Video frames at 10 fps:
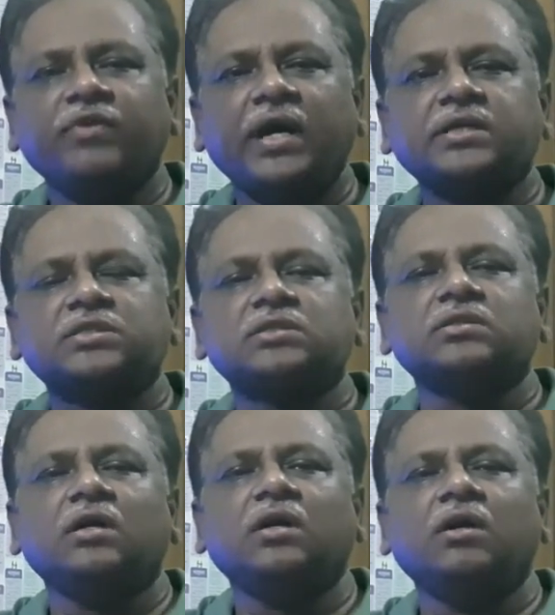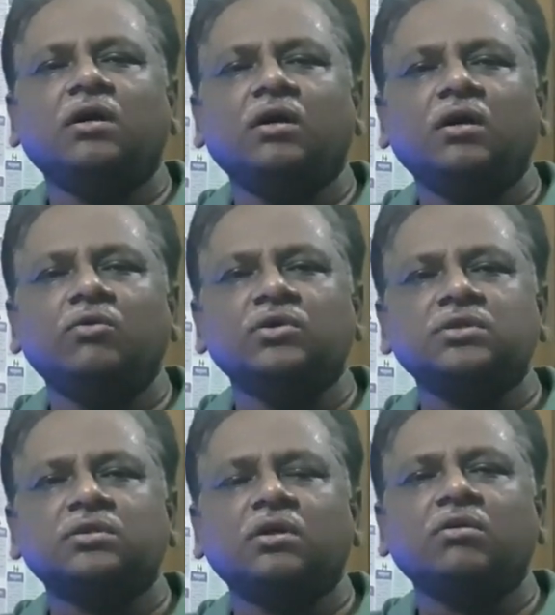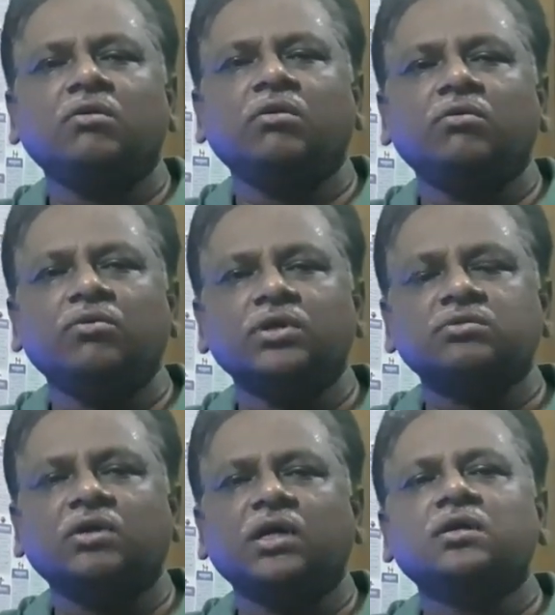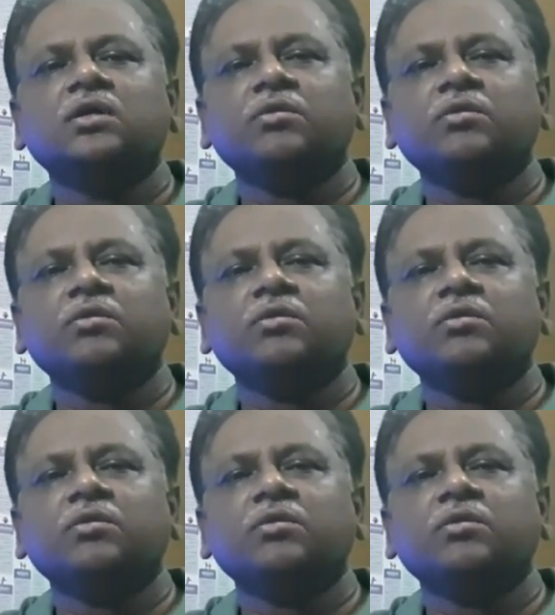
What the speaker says: facts which were